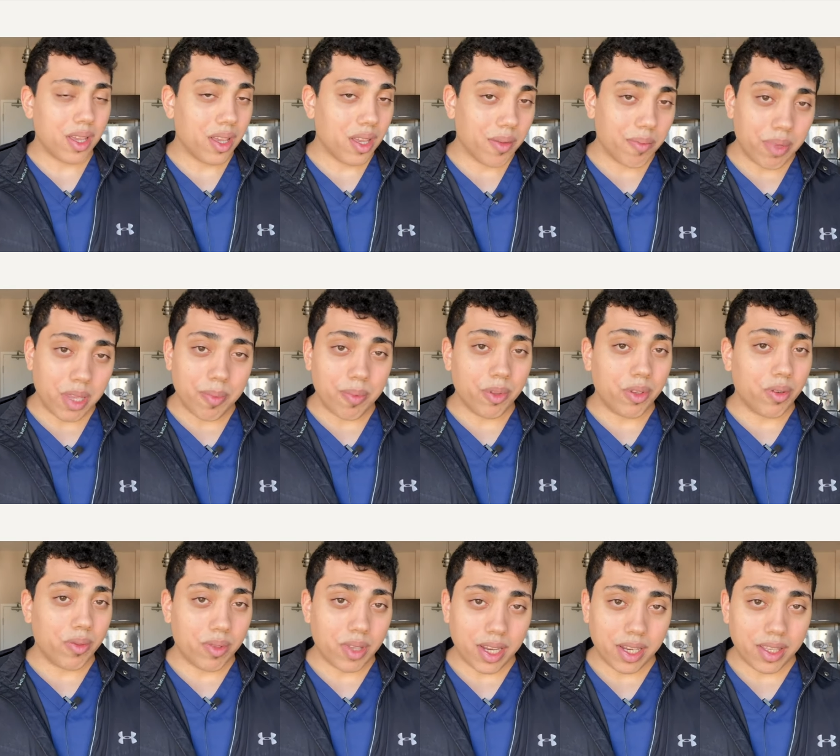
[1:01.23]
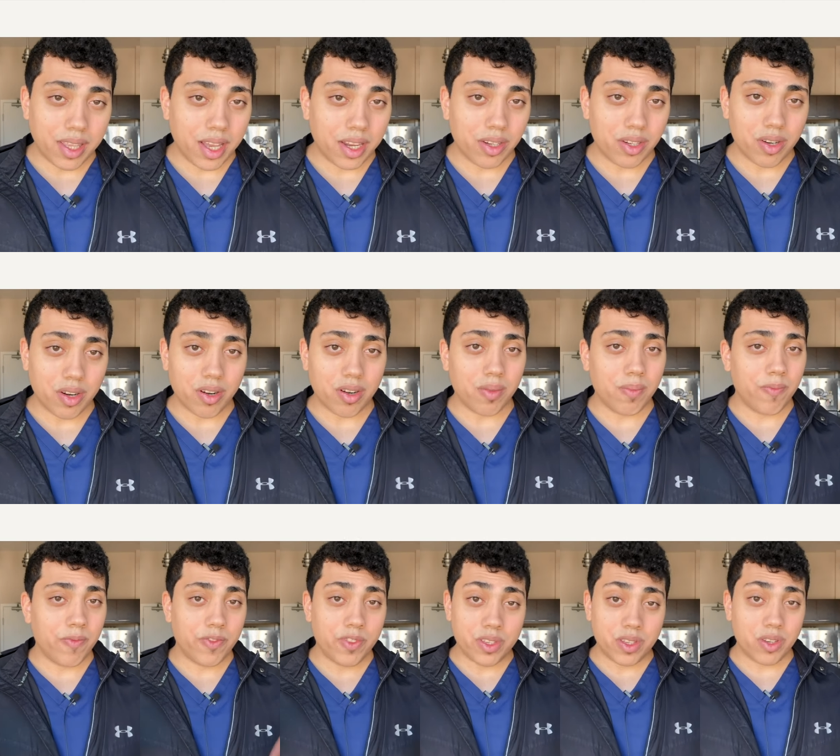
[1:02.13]
people don't like that term.
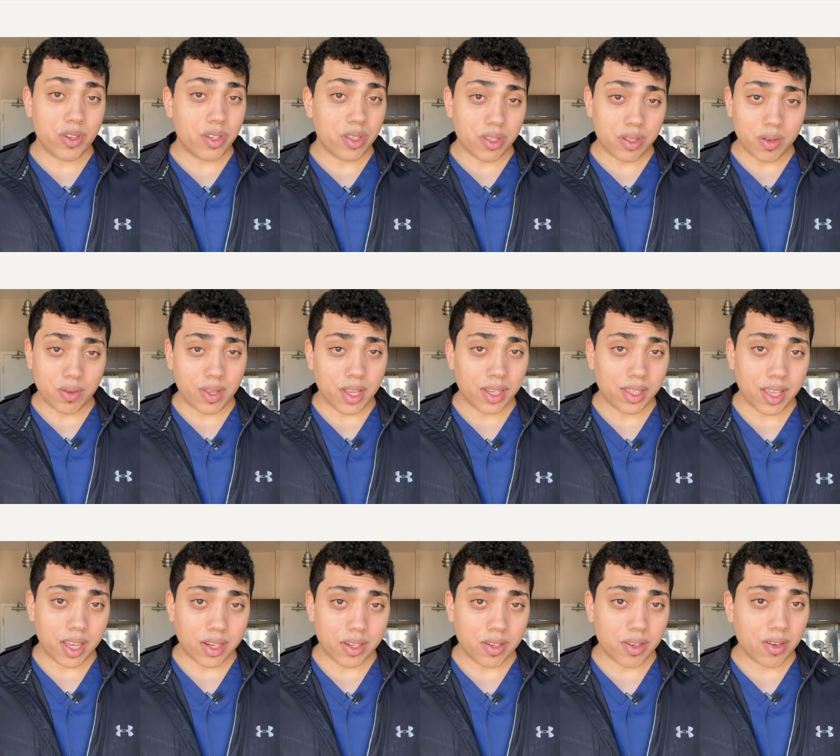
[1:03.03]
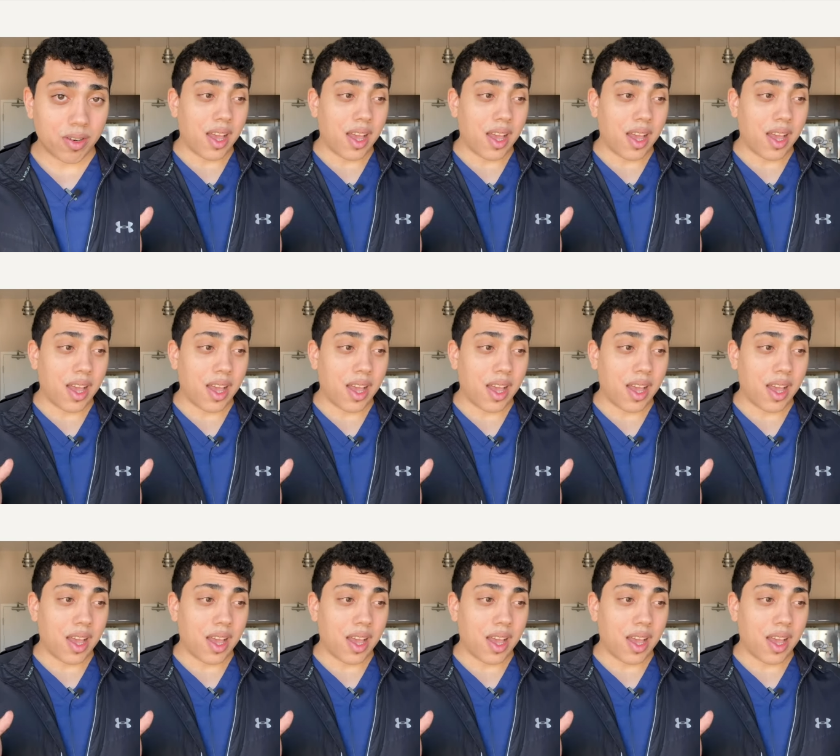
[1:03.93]
Physicians don't like that term.